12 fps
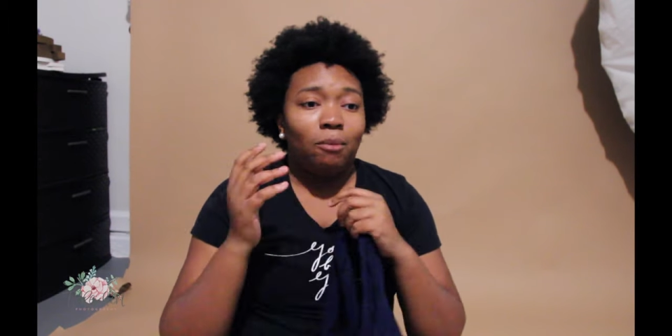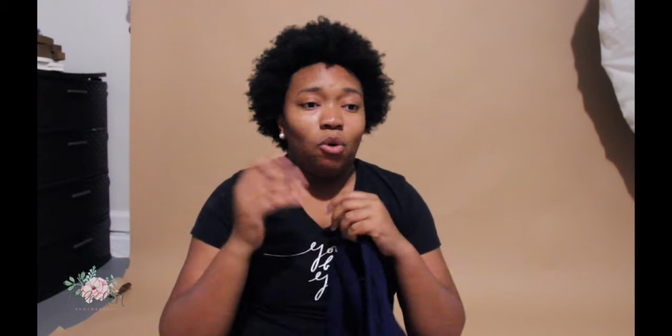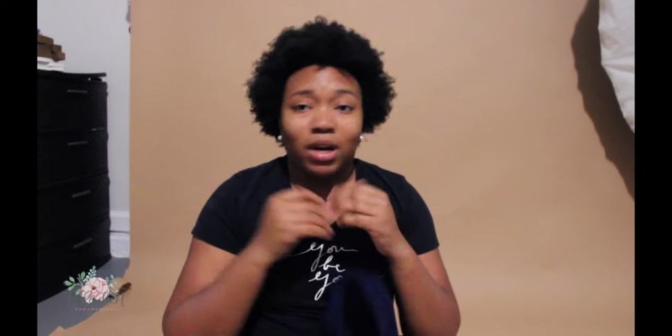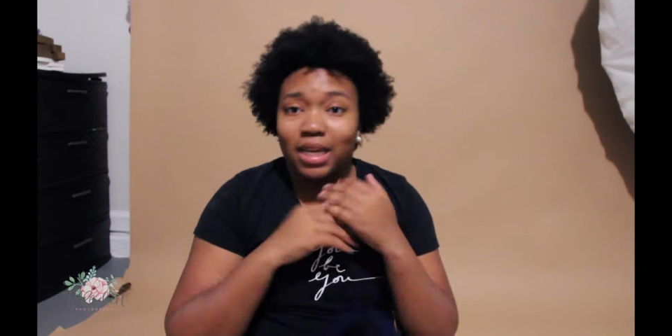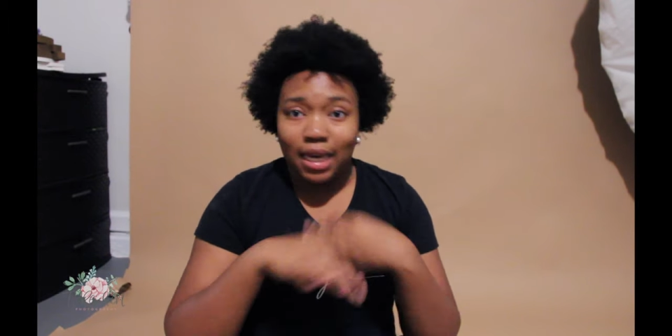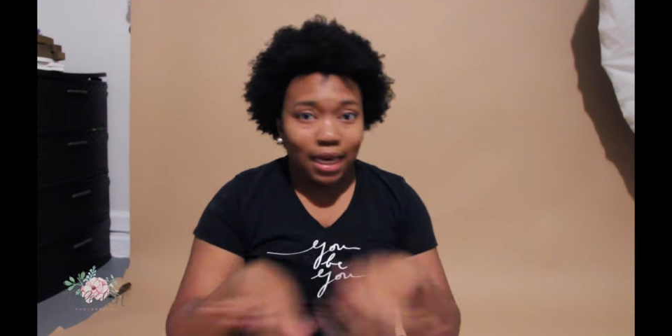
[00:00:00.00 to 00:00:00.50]

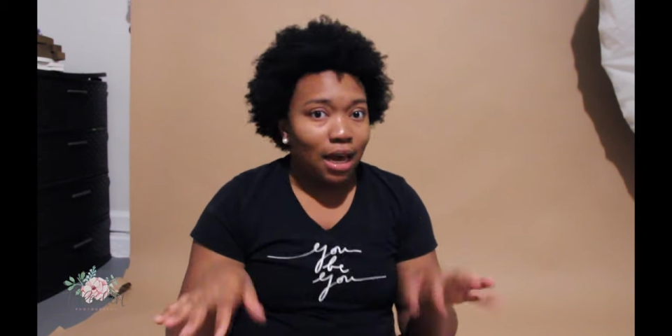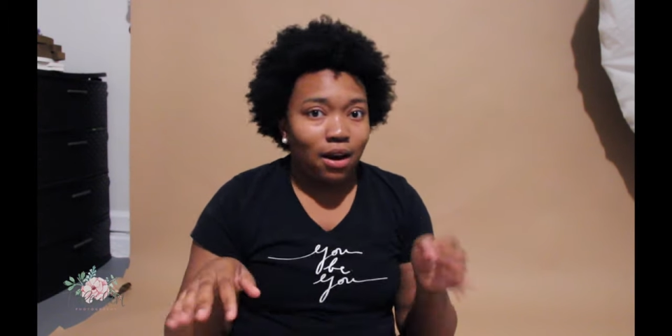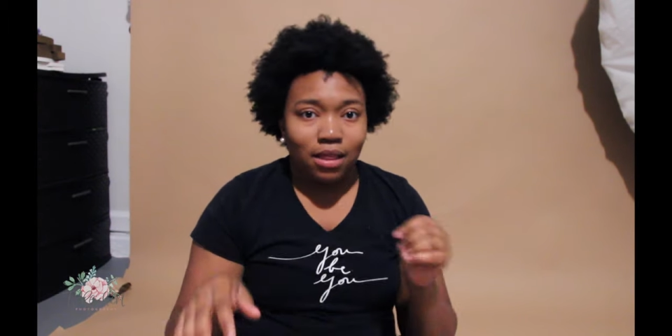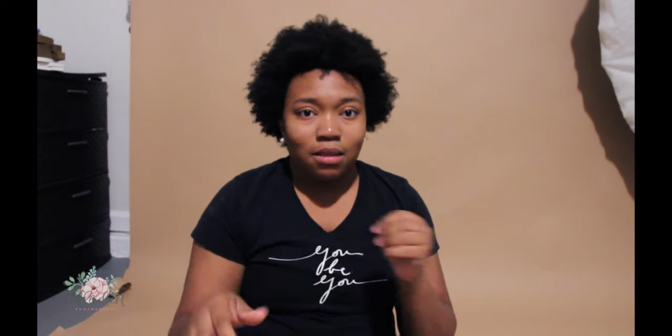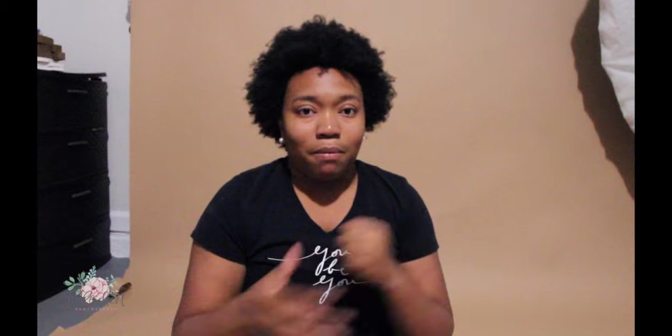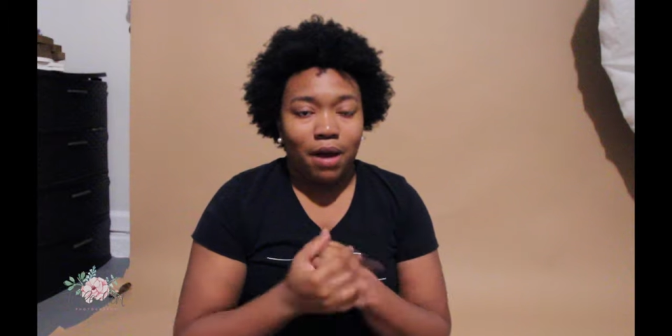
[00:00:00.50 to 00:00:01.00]
or kick out
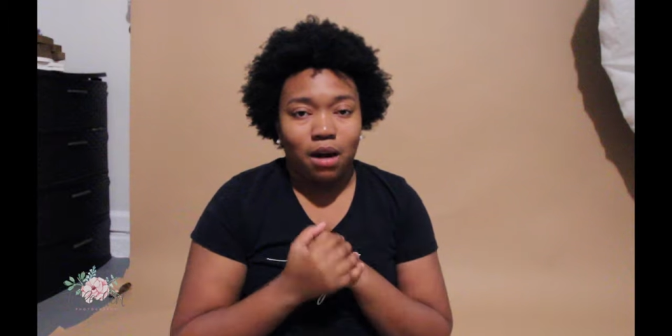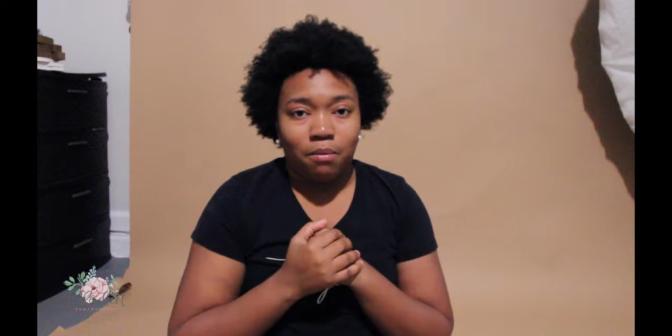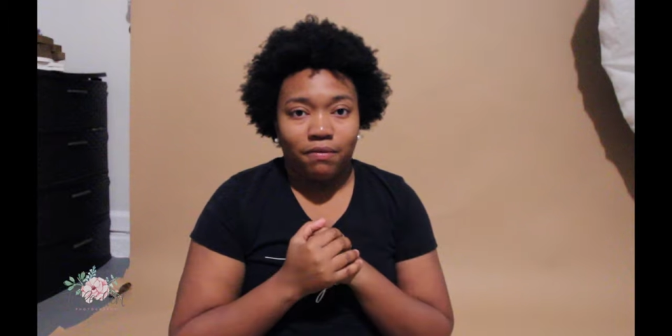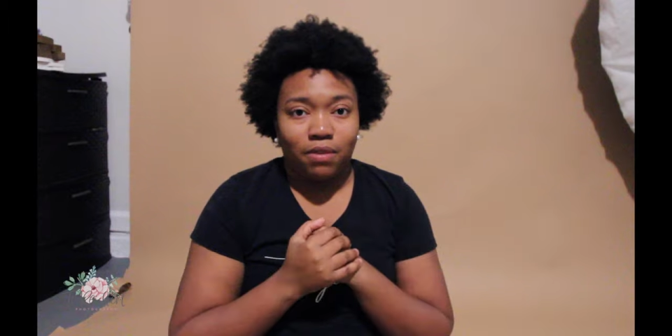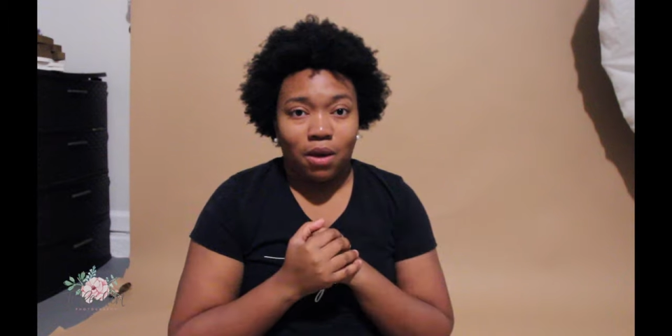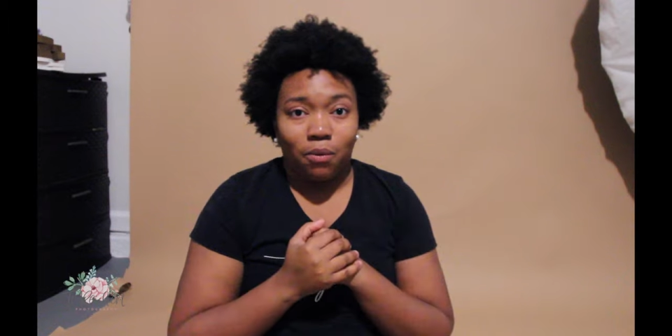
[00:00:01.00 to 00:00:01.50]
at the bottom
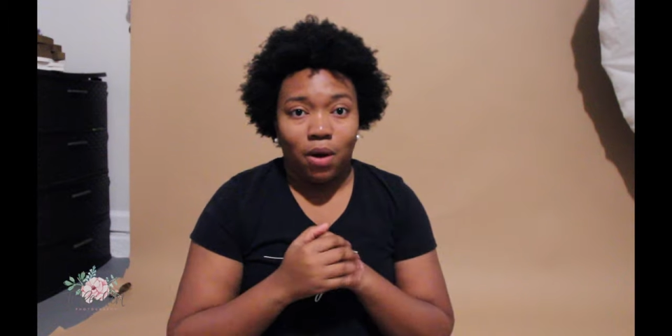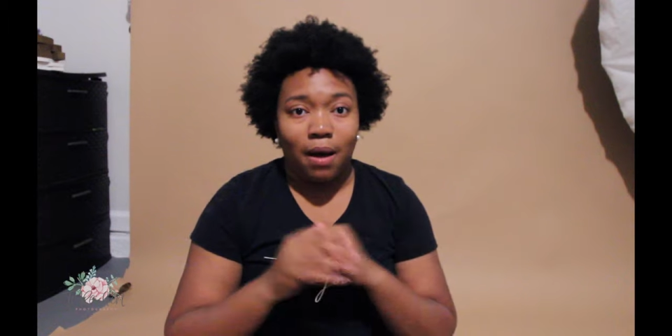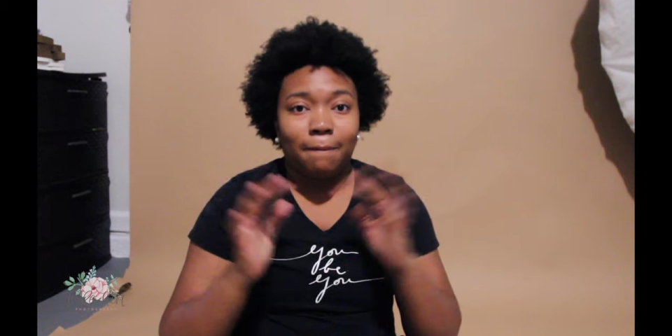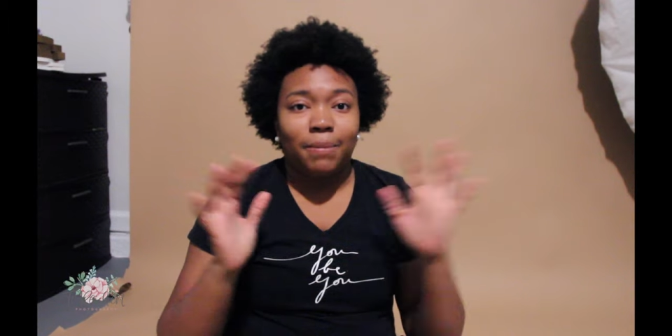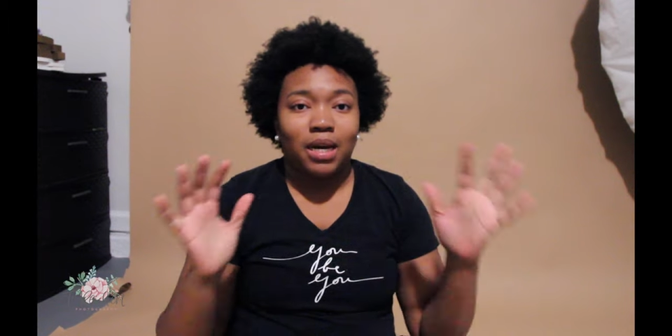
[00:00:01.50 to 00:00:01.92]
if they want,